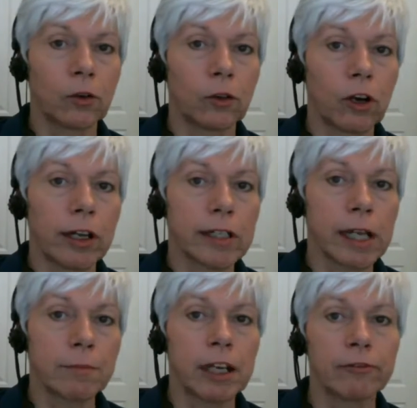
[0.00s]
the whole
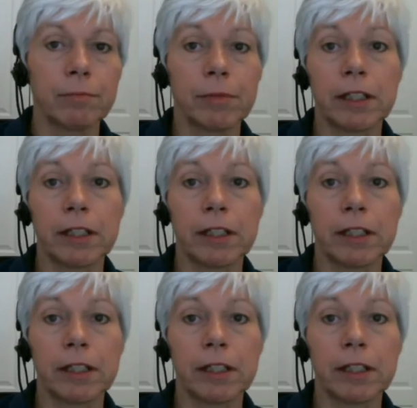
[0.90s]
concept of it,